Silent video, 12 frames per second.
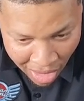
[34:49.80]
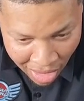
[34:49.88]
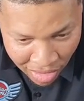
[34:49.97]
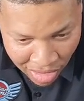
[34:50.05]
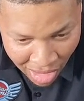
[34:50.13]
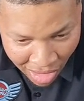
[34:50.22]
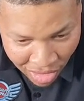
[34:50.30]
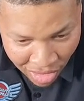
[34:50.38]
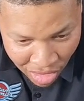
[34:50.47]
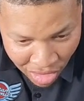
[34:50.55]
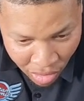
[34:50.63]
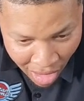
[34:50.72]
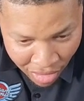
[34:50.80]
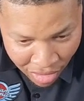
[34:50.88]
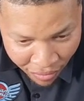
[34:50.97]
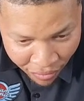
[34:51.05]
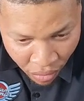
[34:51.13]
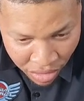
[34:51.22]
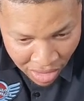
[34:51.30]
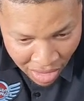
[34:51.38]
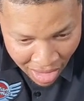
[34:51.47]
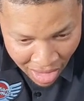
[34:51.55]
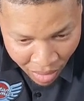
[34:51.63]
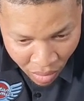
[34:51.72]
Texas
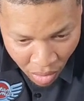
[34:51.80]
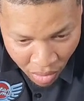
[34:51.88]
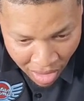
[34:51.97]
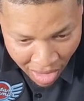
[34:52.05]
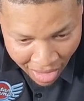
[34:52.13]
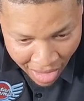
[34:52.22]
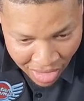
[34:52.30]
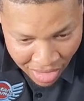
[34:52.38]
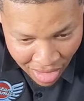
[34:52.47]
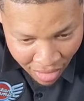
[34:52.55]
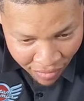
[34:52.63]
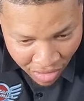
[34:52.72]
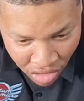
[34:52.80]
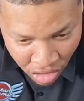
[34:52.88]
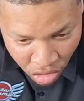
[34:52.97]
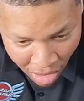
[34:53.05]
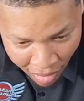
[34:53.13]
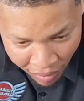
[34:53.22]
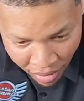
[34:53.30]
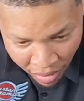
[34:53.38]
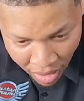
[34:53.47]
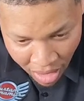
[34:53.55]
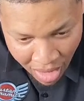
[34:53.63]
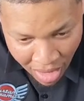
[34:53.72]
2014 Road King HD Adventure Traveler.
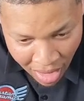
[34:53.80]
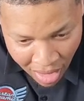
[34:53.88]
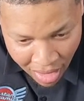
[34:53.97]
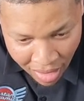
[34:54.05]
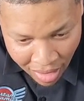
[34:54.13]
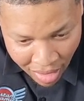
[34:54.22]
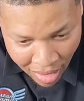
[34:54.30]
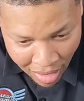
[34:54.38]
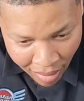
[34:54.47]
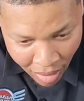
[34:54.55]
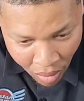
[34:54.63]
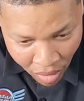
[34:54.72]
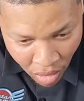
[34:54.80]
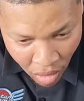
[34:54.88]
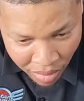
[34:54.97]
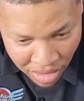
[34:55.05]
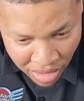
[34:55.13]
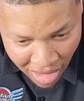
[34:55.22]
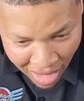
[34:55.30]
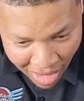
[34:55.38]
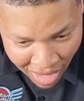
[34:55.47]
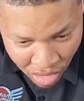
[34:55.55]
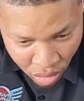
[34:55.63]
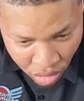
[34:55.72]
Oklahoma City
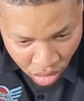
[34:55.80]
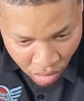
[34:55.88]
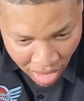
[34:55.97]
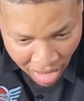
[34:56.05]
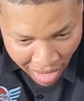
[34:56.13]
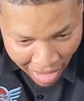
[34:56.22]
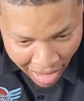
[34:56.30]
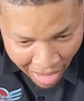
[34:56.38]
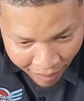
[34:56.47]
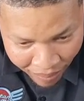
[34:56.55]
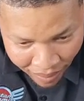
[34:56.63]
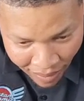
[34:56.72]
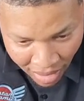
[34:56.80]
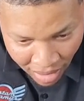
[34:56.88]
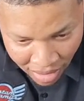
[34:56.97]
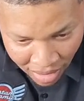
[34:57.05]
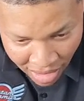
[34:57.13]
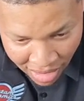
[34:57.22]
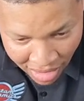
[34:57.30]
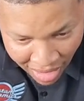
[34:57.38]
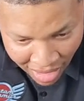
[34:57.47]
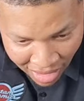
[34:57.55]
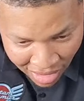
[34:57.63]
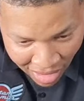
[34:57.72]
Street Glide. TC
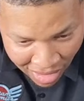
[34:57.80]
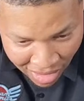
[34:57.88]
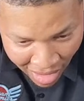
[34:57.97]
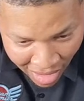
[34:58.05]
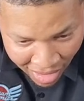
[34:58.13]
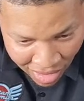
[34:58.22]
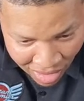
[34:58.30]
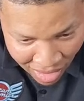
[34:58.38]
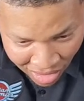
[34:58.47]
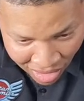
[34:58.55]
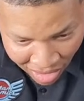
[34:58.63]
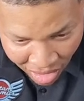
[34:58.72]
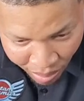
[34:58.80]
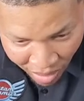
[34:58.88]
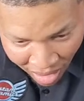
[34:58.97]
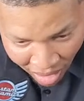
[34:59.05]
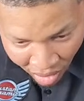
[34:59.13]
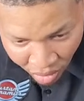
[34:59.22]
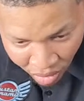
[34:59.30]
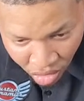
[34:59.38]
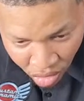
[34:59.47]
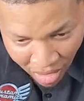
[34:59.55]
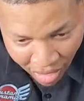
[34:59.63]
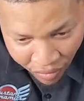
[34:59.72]
6866 Big Hurt
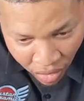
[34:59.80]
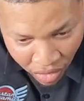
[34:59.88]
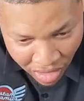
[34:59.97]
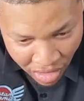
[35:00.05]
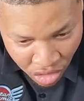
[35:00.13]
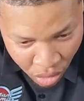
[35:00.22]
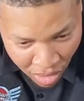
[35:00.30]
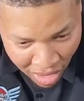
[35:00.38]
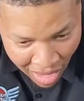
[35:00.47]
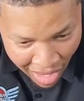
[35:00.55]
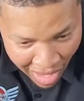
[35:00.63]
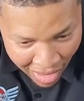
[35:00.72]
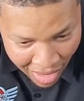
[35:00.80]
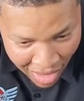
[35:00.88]
2014 Street Glide.